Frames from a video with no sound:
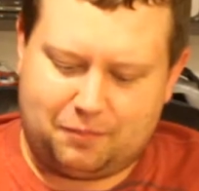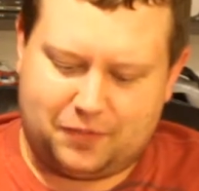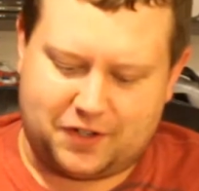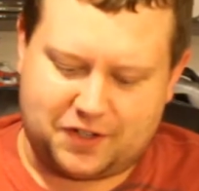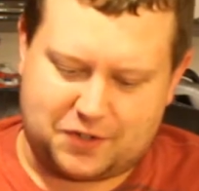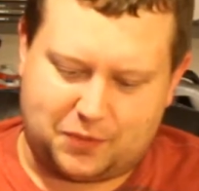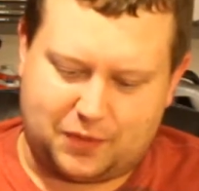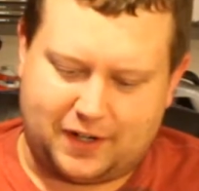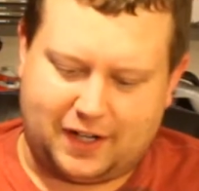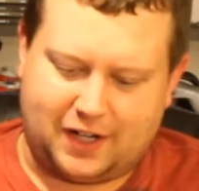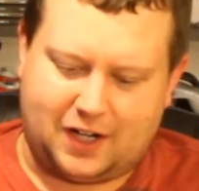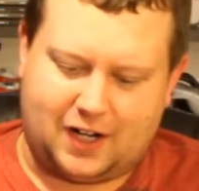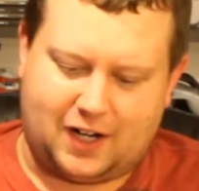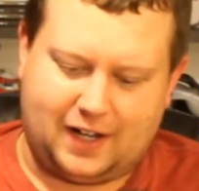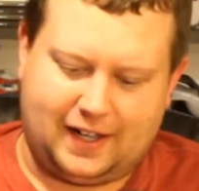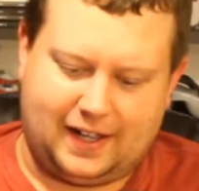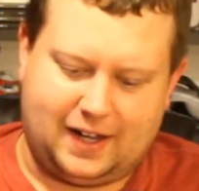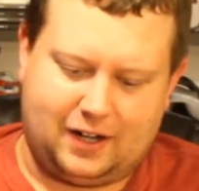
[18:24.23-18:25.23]
This one I
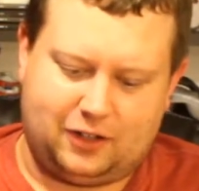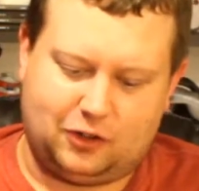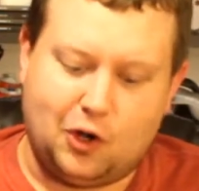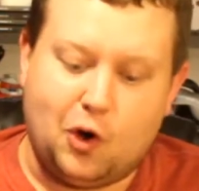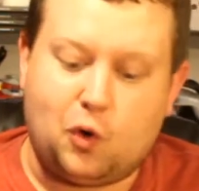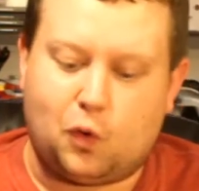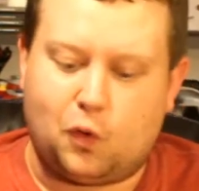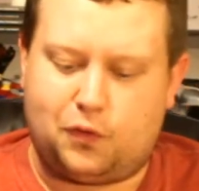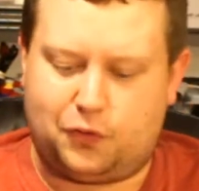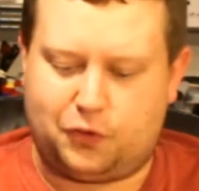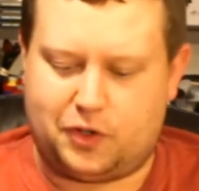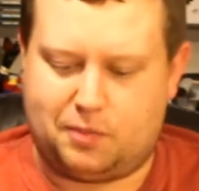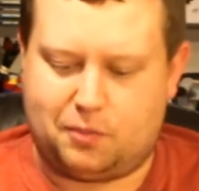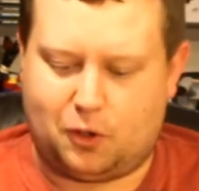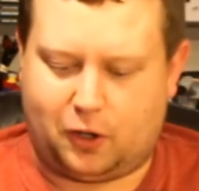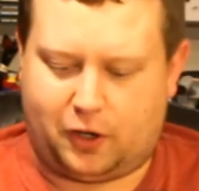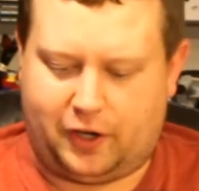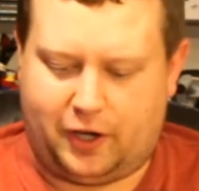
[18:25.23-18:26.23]
got at a local flea
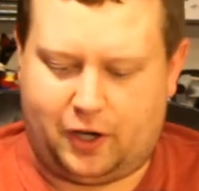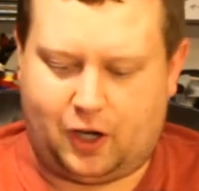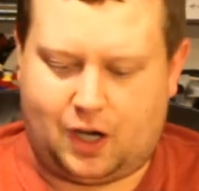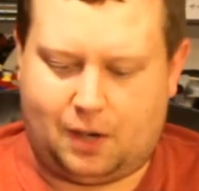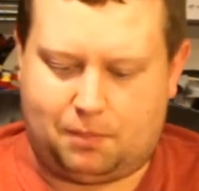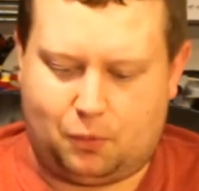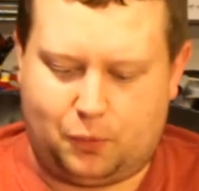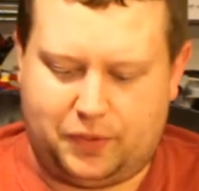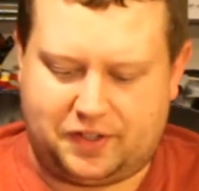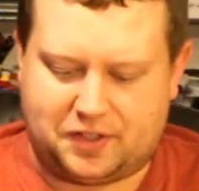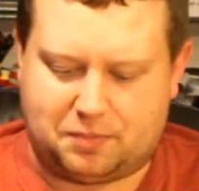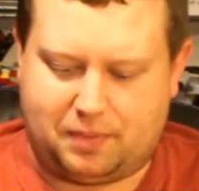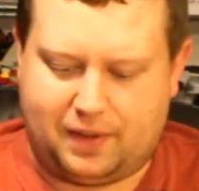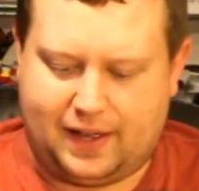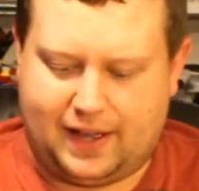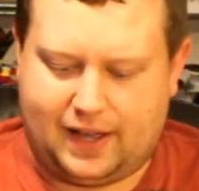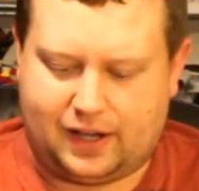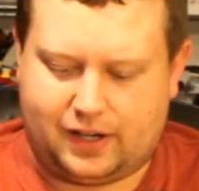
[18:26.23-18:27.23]
market here a couple weeks
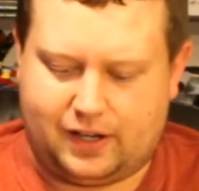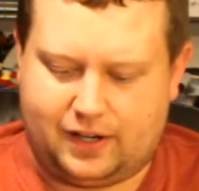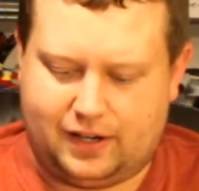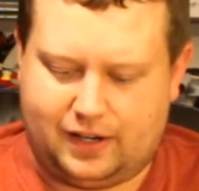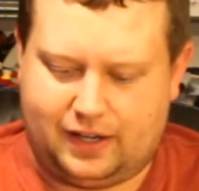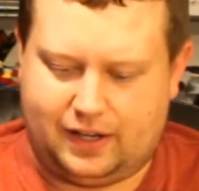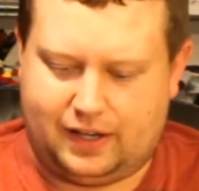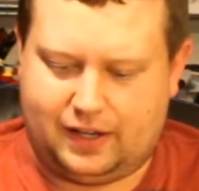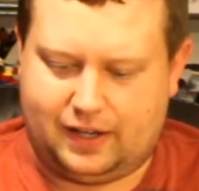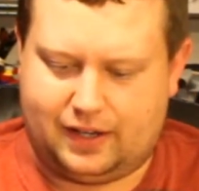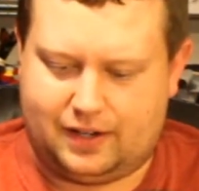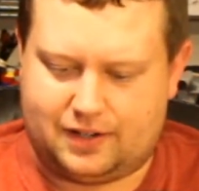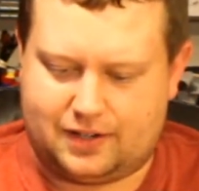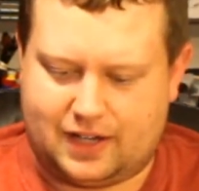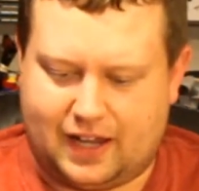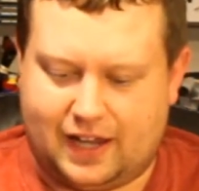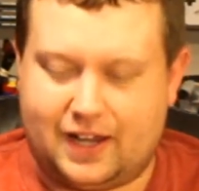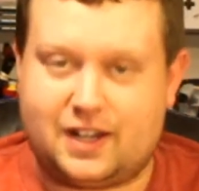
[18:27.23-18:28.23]
back,
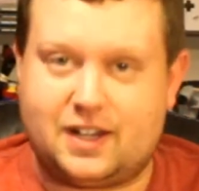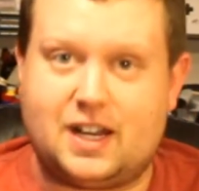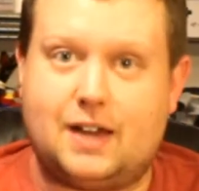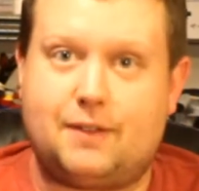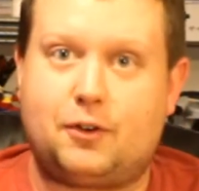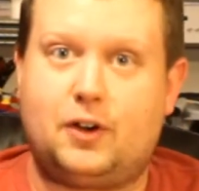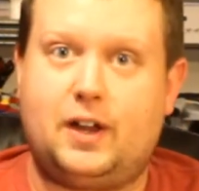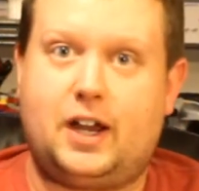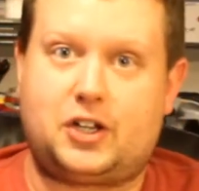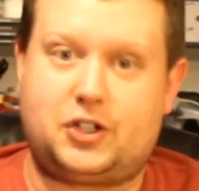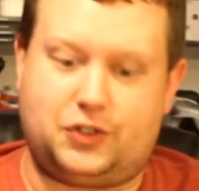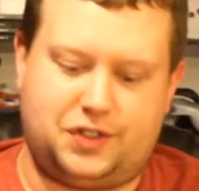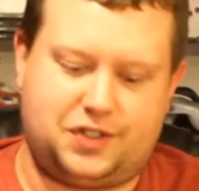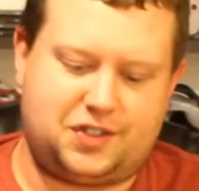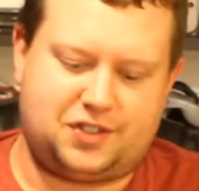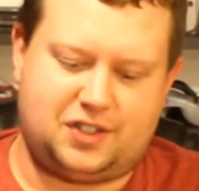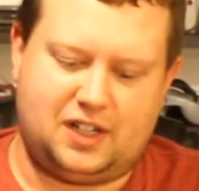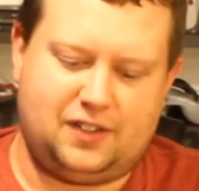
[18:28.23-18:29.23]
and I had never actually
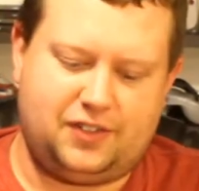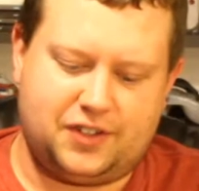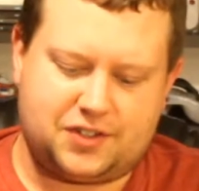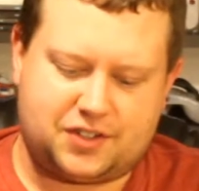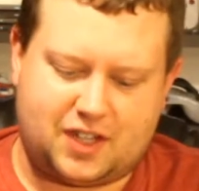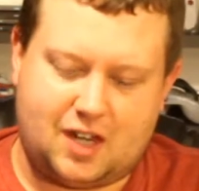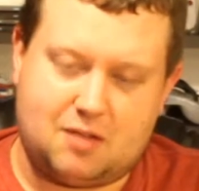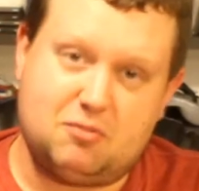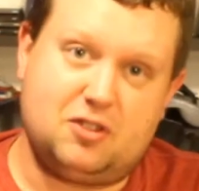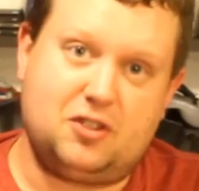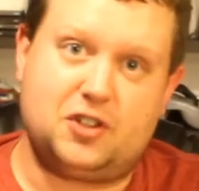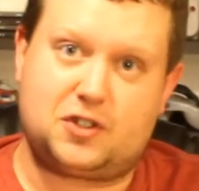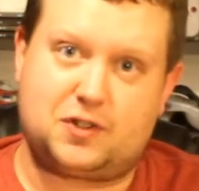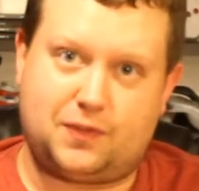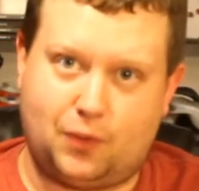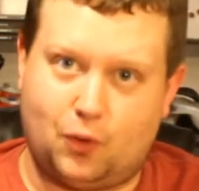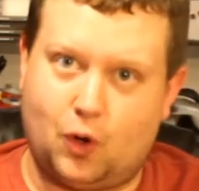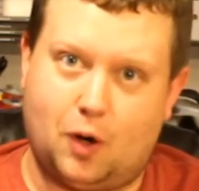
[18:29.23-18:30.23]
seen this game in
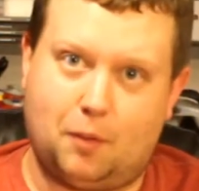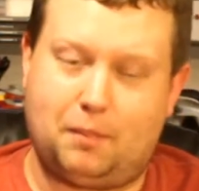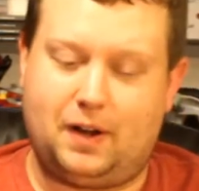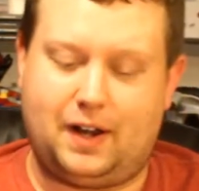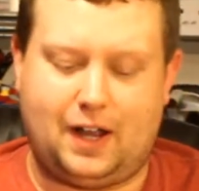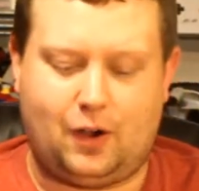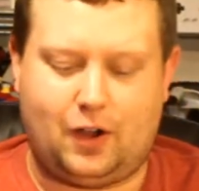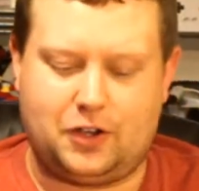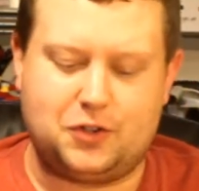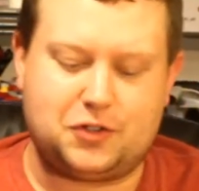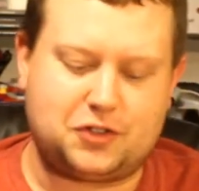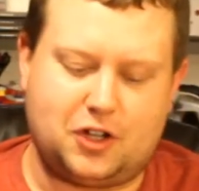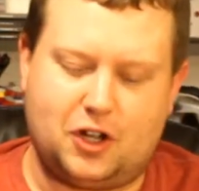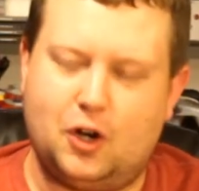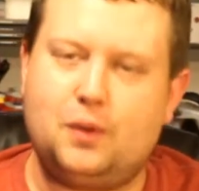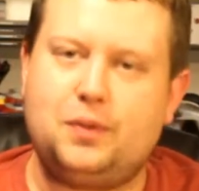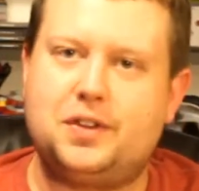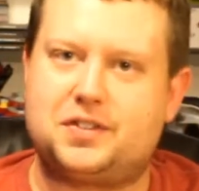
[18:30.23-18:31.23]
this form. Now, I used
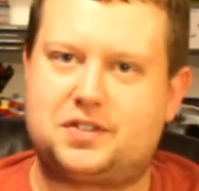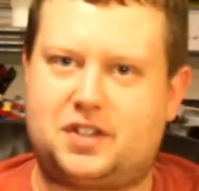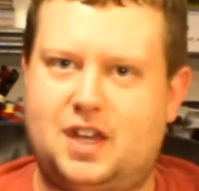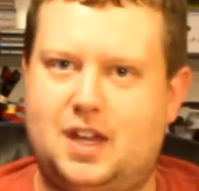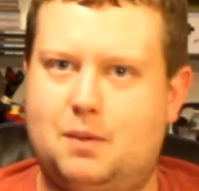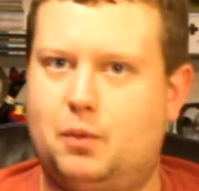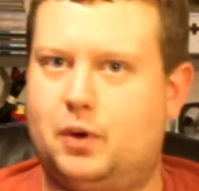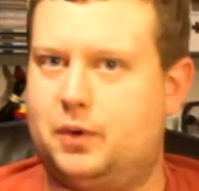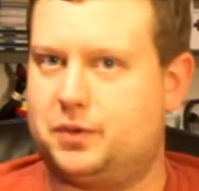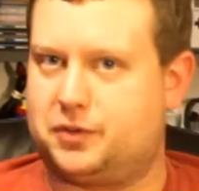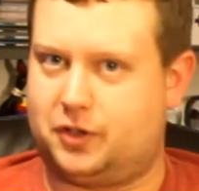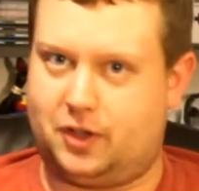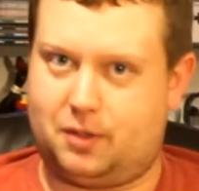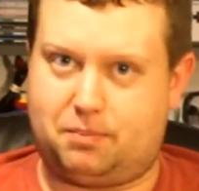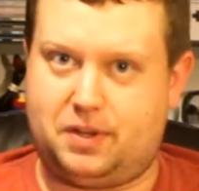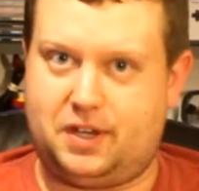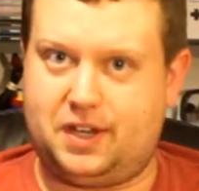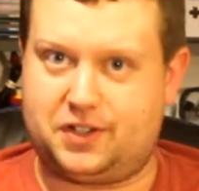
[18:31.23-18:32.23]
to own this game when it was on
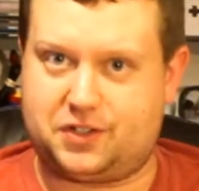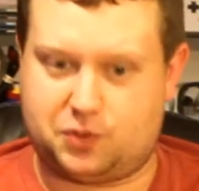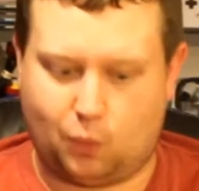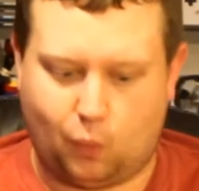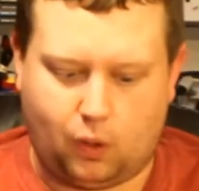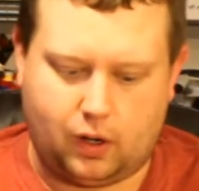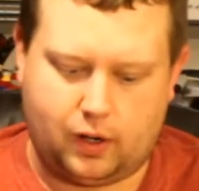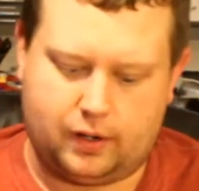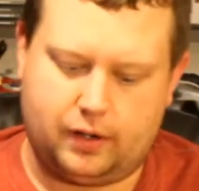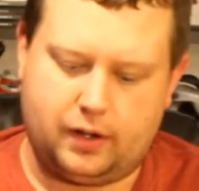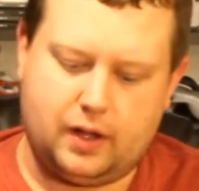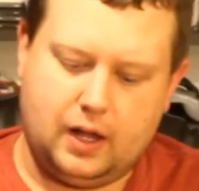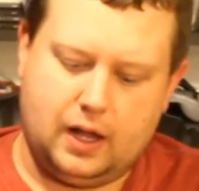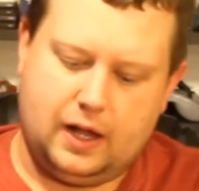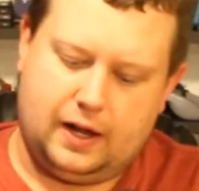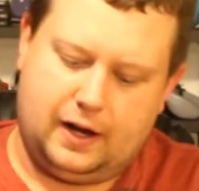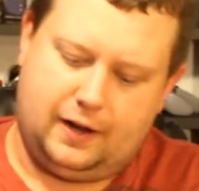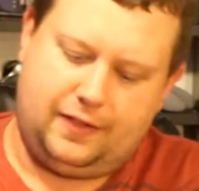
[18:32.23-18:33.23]
the PS1,
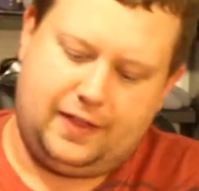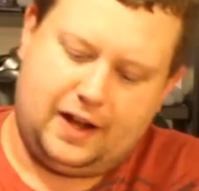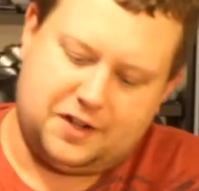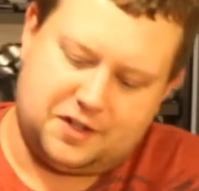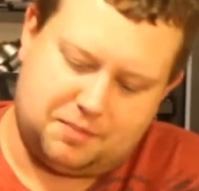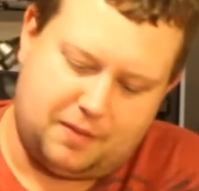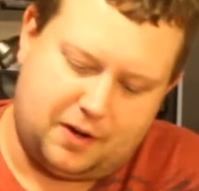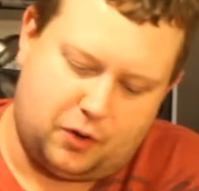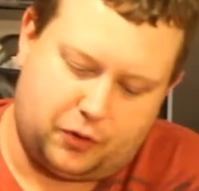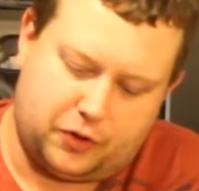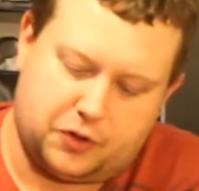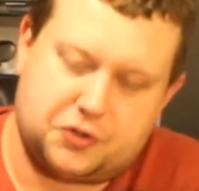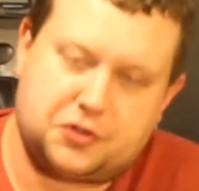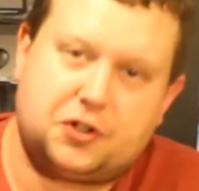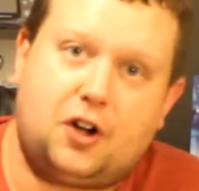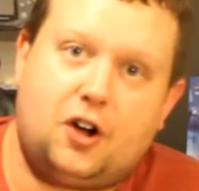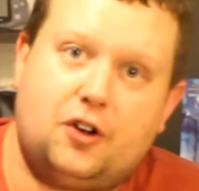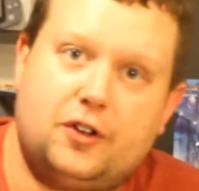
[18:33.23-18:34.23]
and that is Metal Gear
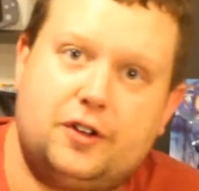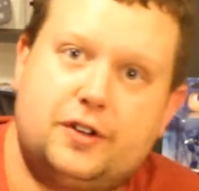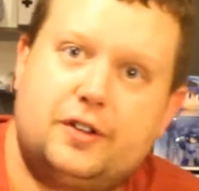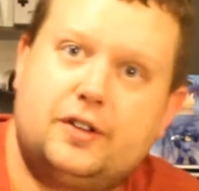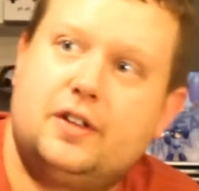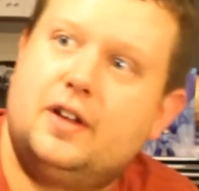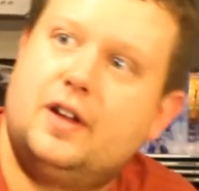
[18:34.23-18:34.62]
Solid.